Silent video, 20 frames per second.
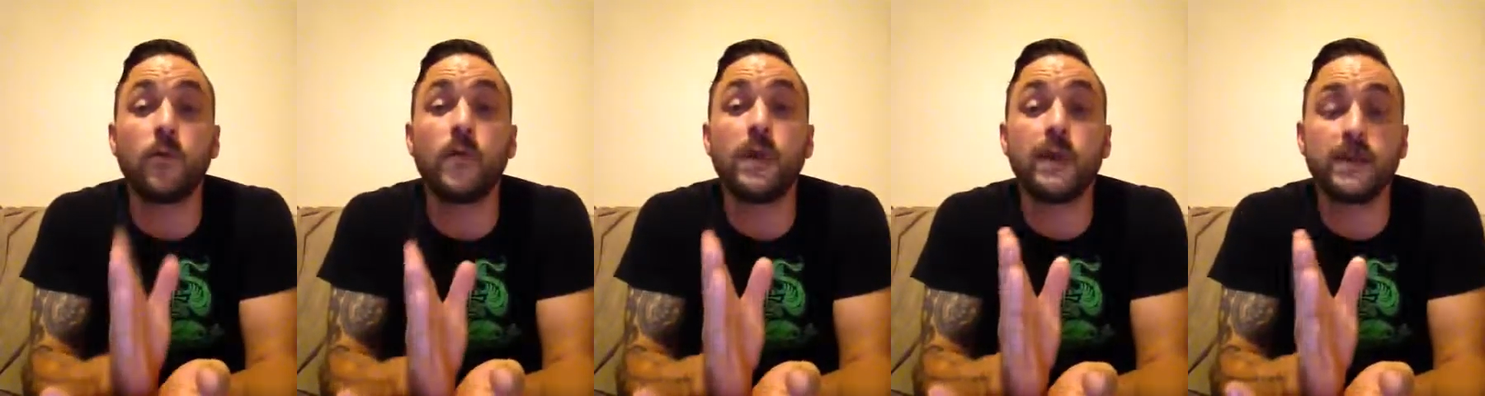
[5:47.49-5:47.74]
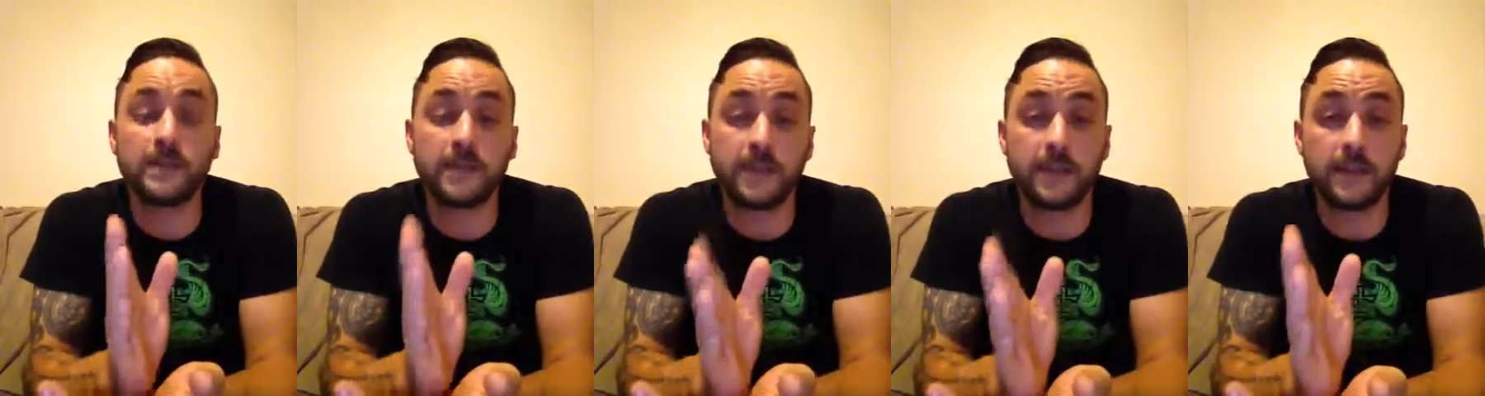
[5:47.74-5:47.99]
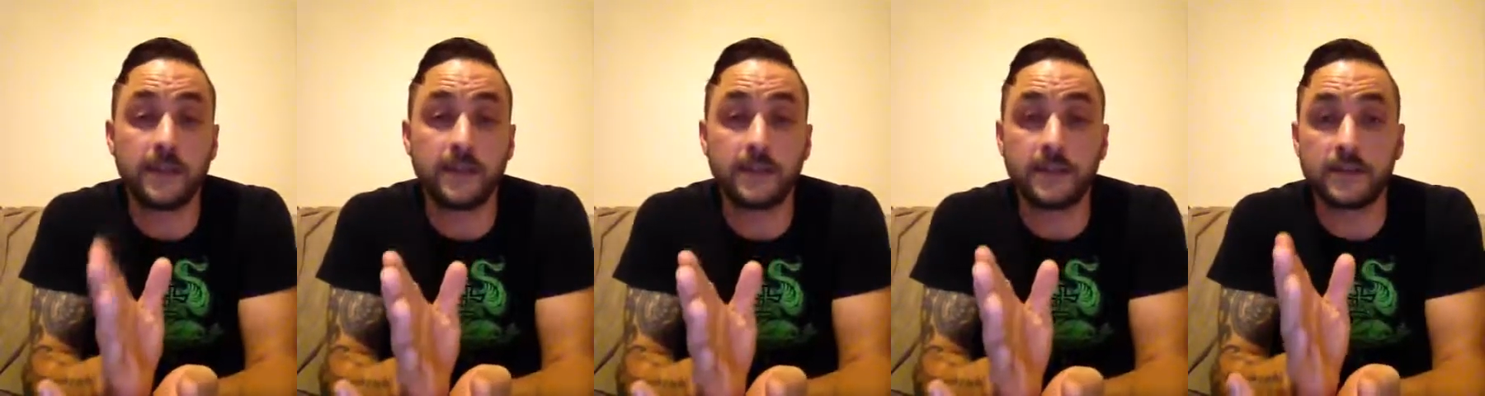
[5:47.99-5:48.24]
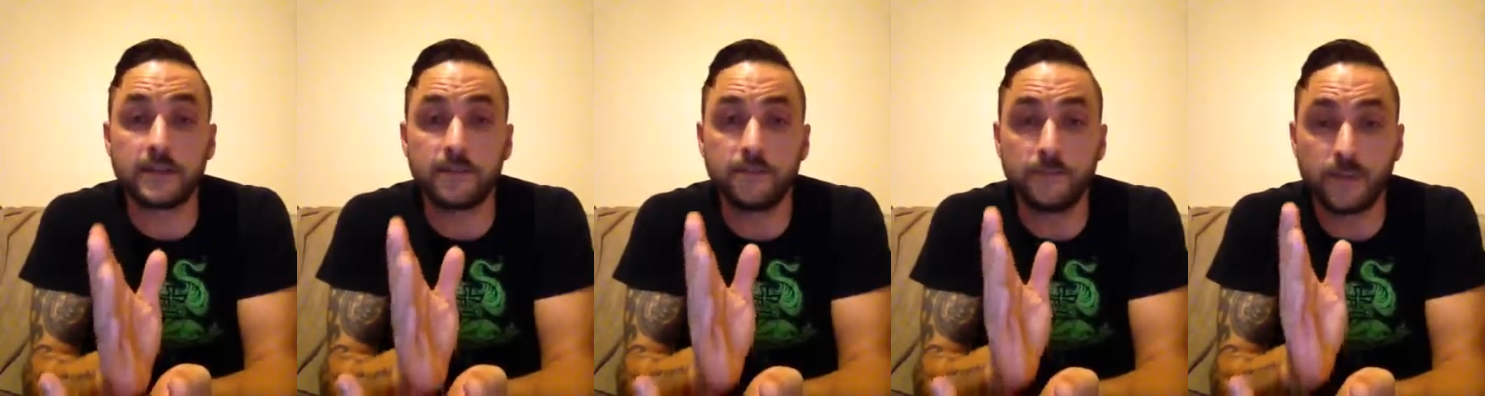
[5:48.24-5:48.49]
wait to get
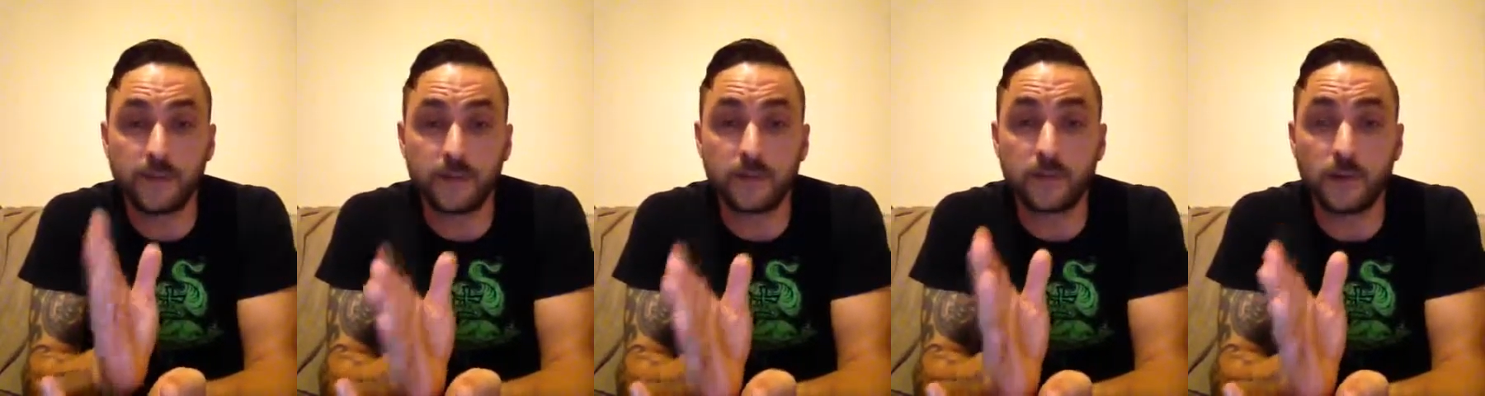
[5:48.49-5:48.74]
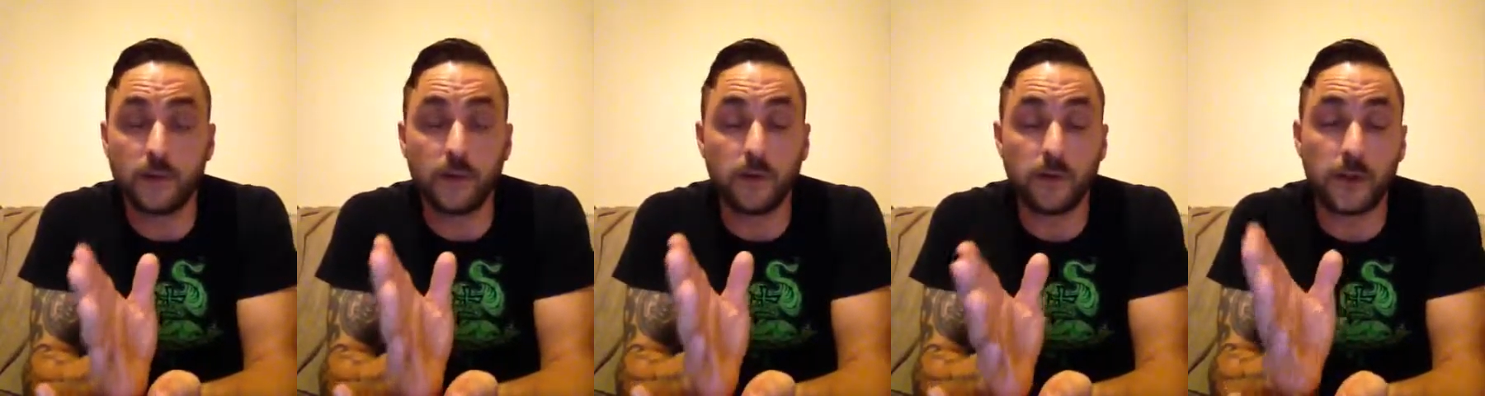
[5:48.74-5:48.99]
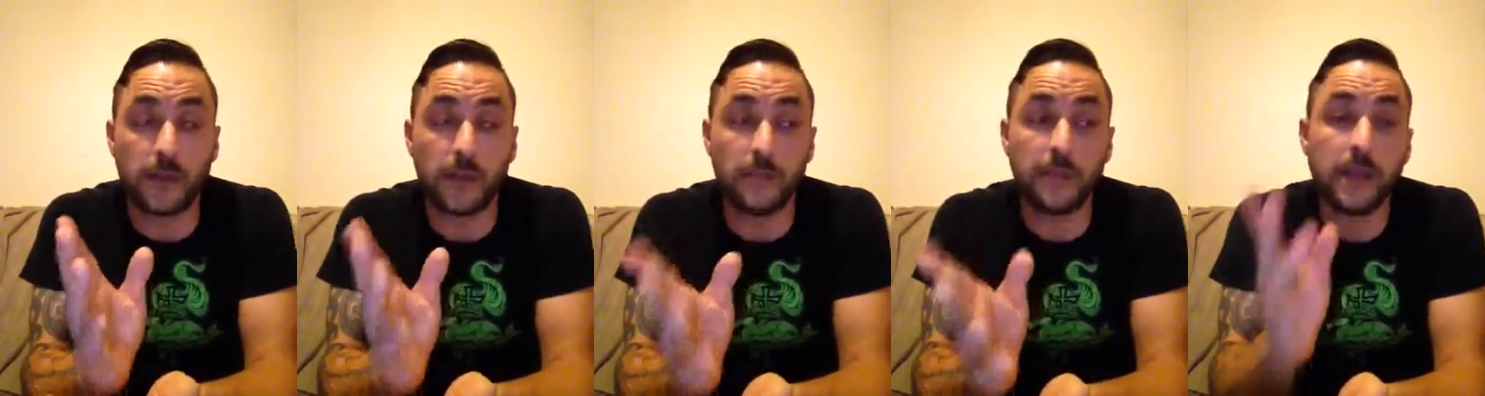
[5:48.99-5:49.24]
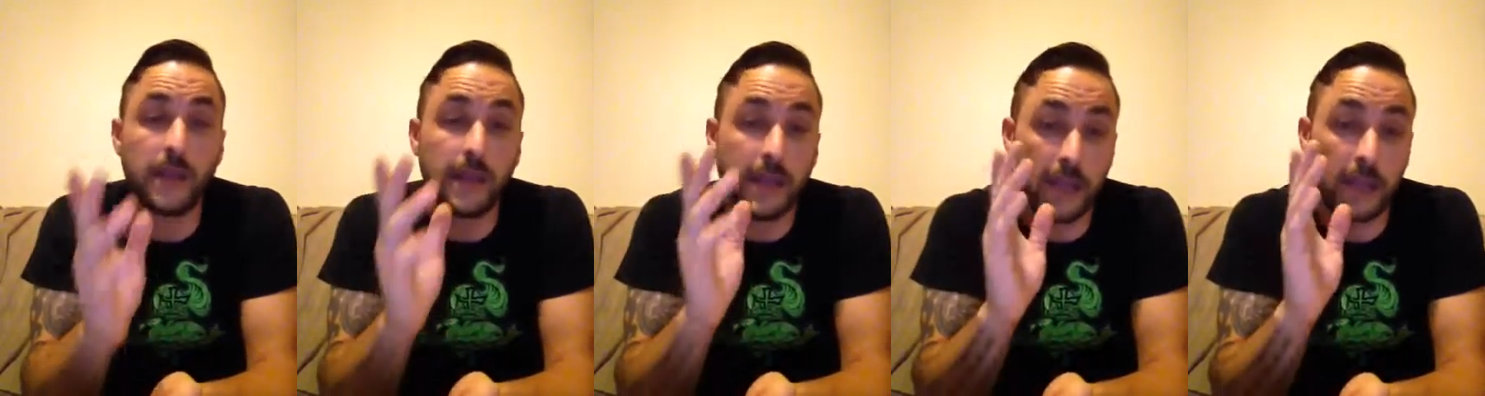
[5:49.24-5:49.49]
this this program,